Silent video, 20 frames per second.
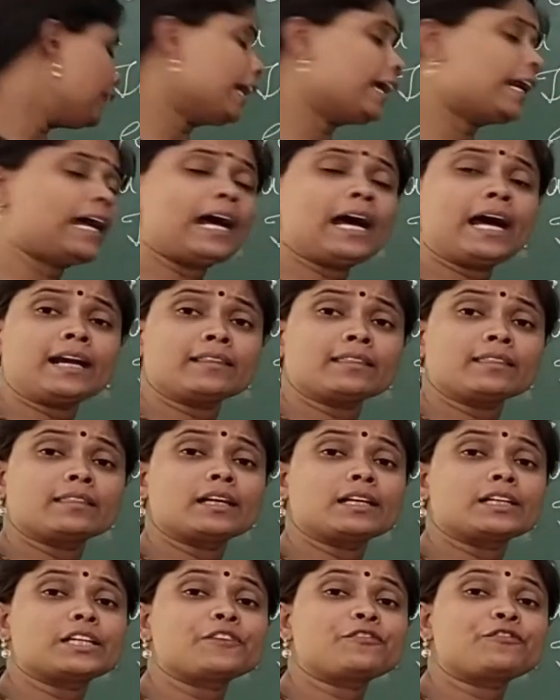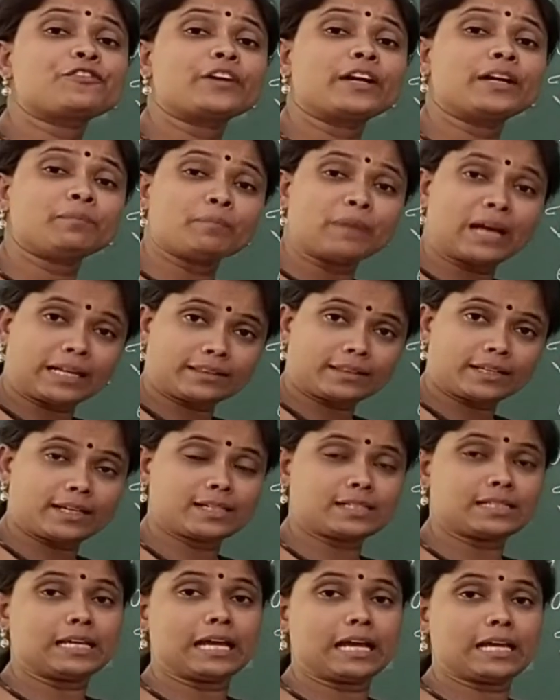there are the different
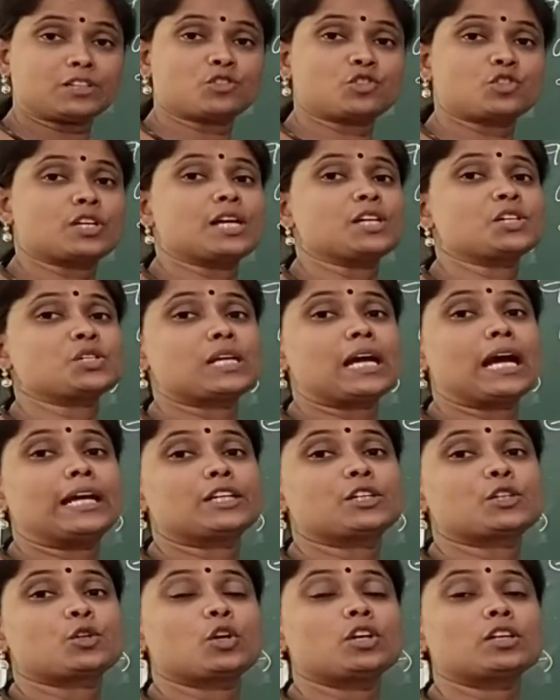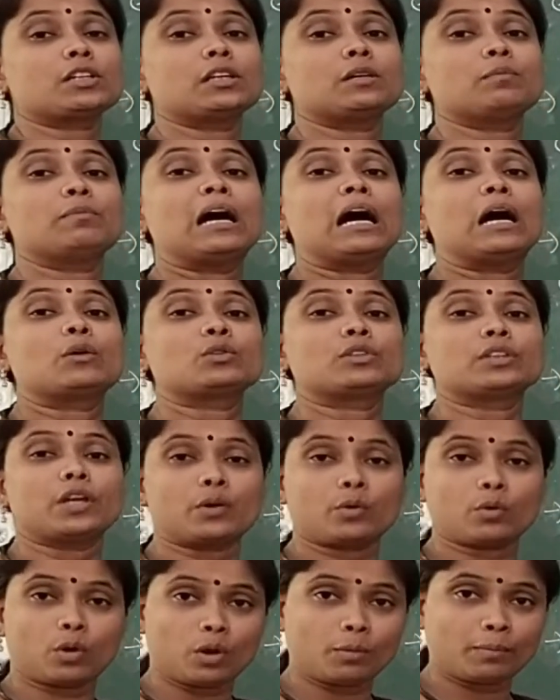methods. As just I talked about the
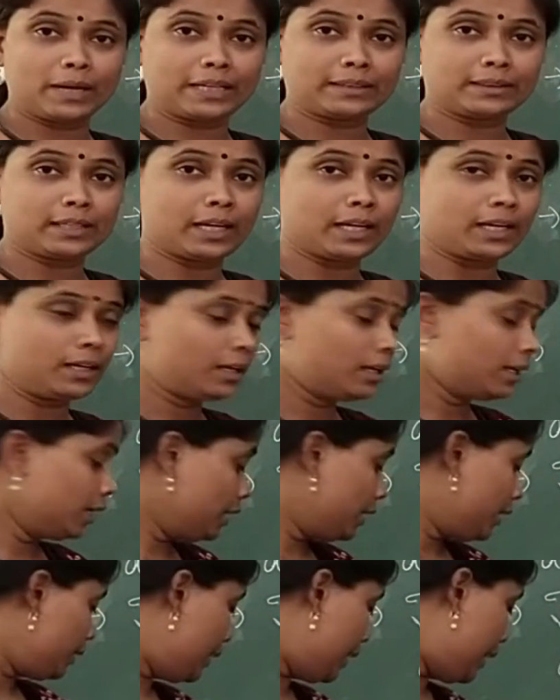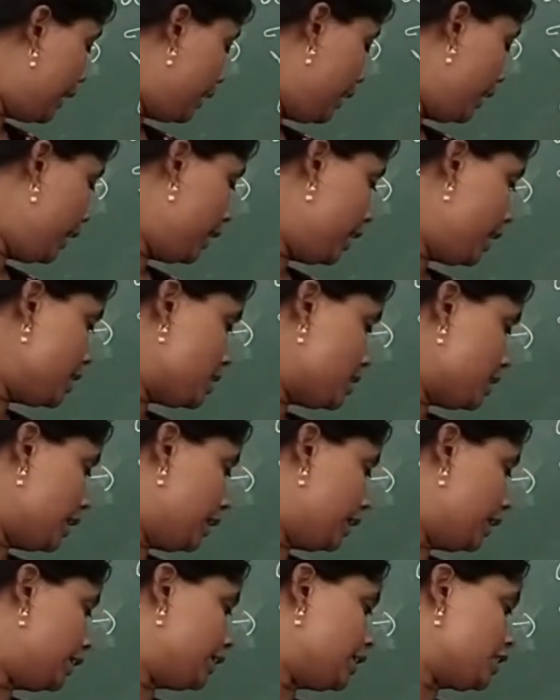raw method, there is
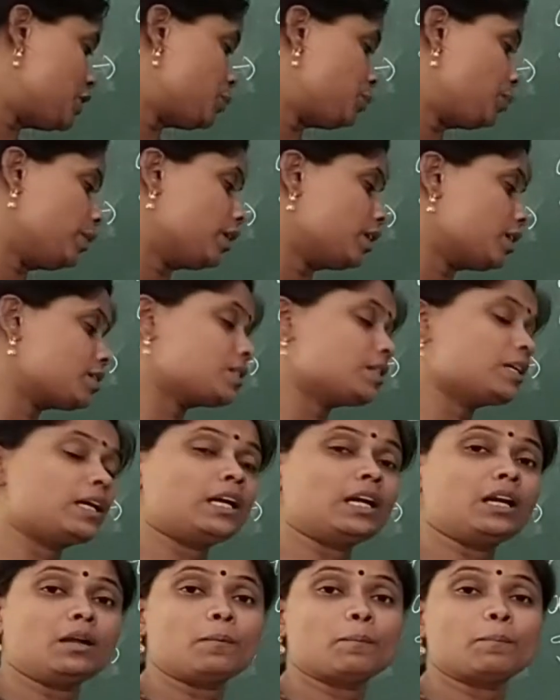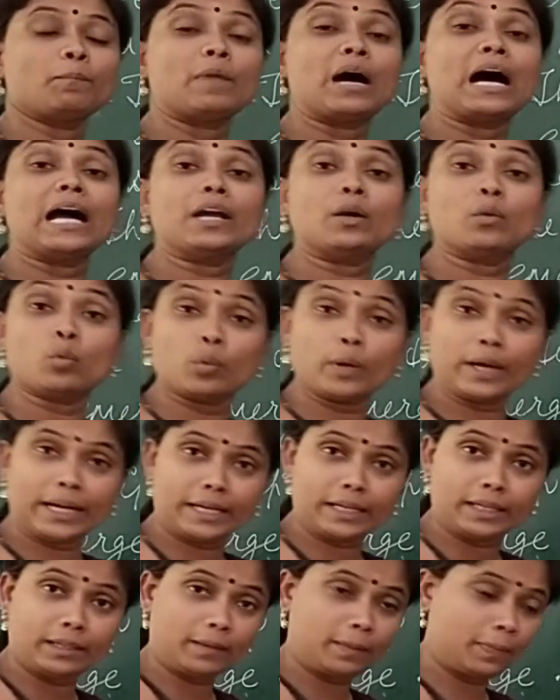a dispersal by
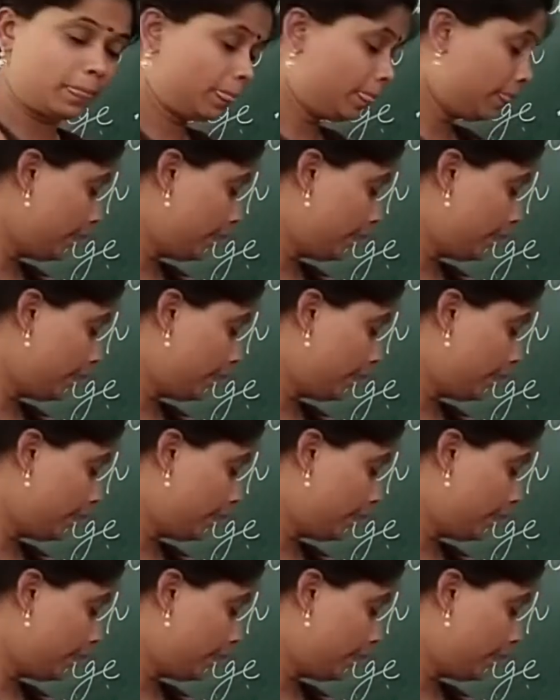wind,